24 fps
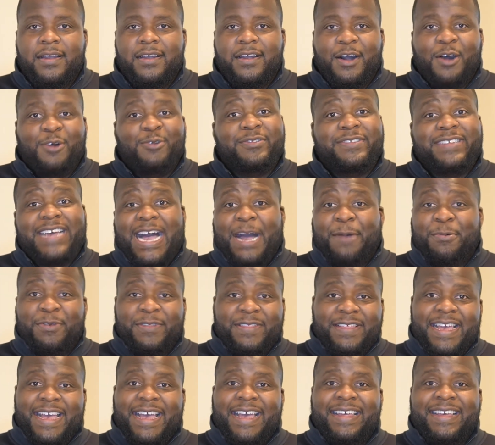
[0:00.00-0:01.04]
On top of
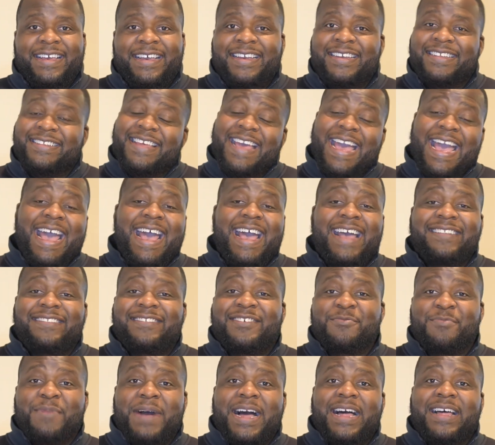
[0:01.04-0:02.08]
that, to add
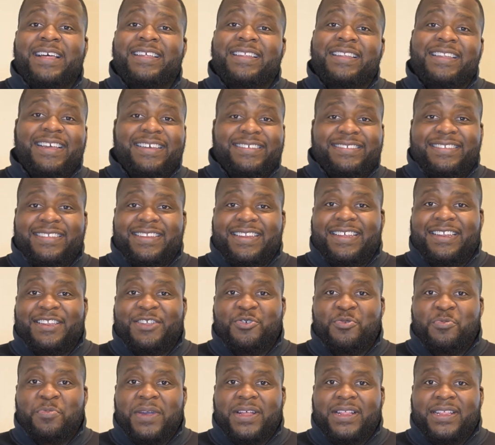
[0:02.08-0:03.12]
to my lesson in
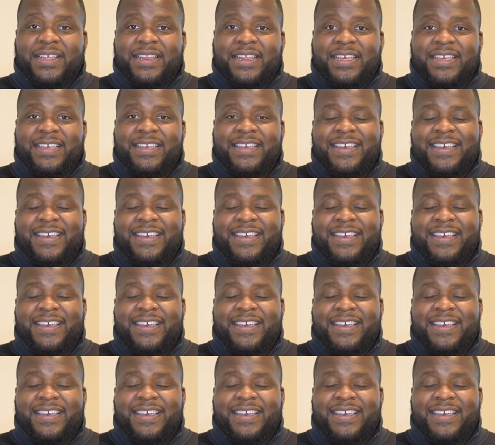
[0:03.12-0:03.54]
humility,